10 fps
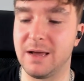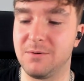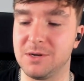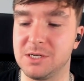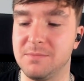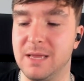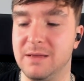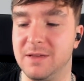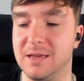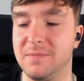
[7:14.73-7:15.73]
I watched a bit
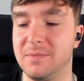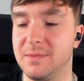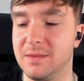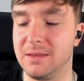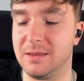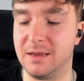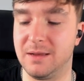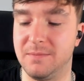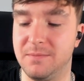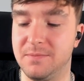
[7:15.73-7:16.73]
of it.
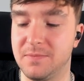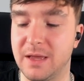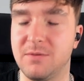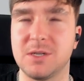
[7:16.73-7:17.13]
I